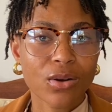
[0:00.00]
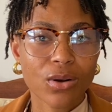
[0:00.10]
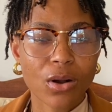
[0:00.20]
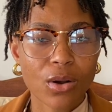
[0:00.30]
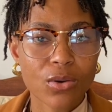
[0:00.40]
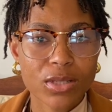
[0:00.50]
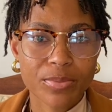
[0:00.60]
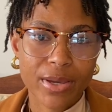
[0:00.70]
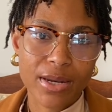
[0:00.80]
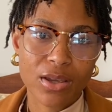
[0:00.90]
all
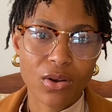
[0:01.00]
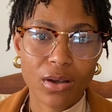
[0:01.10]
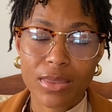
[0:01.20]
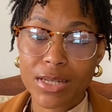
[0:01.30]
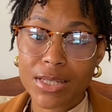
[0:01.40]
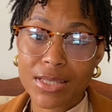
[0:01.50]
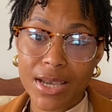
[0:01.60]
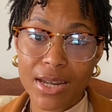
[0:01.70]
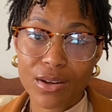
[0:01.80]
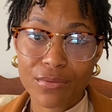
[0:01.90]
depending on the
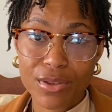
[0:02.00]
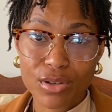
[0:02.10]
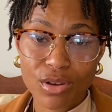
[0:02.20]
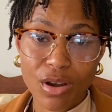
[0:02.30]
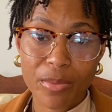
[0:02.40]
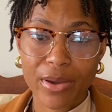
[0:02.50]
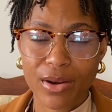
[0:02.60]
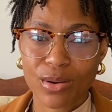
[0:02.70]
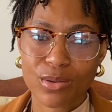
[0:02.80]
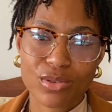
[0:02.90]
design of the top and
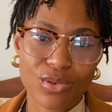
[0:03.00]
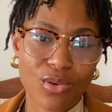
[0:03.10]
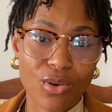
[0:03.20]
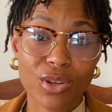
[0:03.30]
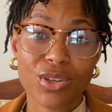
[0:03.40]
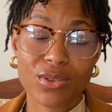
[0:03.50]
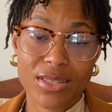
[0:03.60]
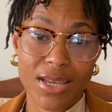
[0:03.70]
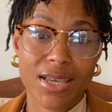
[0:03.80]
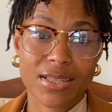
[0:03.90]
also on your
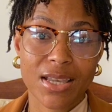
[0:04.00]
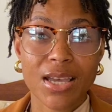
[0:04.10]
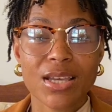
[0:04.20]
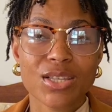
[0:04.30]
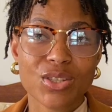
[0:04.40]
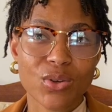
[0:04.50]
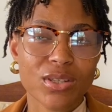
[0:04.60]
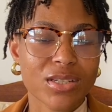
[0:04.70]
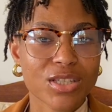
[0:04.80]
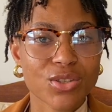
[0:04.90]
size. So
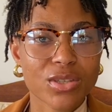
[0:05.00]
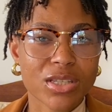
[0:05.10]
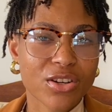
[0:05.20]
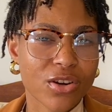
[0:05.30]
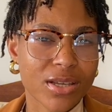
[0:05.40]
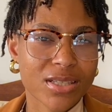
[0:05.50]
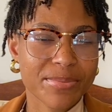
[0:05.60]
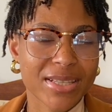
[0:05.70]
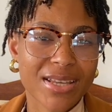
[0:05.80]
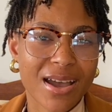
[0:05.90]
just use general
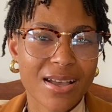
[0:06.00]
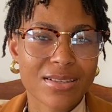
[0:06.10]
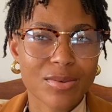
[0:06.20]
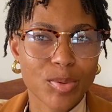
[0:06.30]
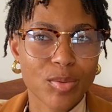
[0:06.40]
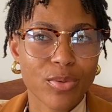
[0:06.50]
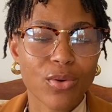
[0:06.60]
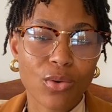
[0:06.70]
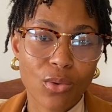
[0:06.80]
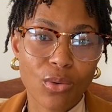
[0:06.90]
estimates. Ask people
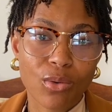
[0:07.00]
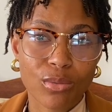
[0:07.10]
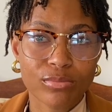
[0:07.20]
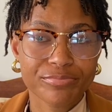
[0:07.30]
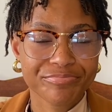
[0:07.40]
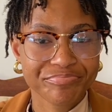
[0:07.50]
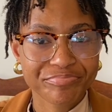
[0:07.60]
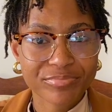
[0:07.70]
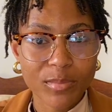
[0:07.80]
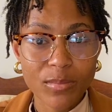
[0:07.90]
or
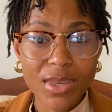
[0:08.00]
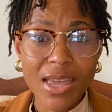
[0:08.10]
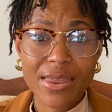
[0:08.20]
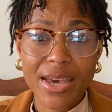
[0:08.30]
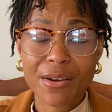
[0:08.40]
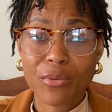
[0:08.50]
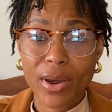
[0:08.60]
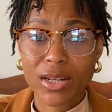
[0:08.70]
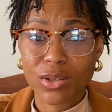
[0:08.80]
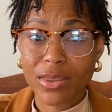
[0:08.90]
that have
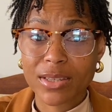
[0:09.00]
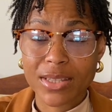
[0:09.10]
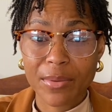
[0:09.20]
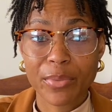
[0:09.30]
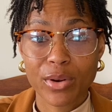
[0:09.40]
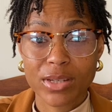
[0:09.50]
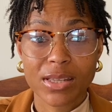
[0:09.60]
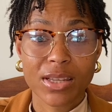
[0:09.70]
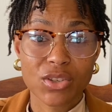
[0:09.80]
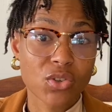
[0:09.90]
worked on the same project
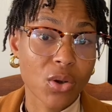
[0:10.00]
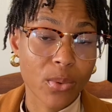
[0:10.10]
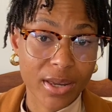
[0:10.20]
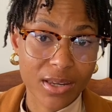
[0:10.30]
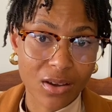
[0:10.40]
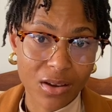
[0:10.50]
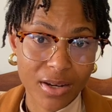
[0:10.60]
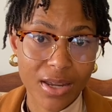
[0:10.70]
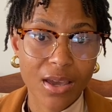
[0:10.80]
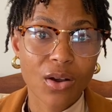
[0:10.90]
that you are working
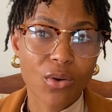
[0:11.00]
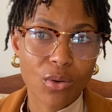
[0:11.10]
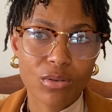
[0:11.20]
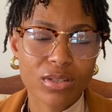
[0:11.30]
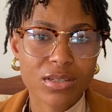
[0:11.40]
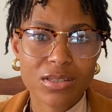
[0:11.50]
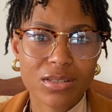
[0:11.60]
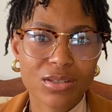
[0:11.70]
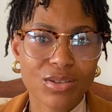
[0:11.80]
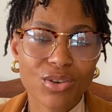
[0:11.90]
on, or just do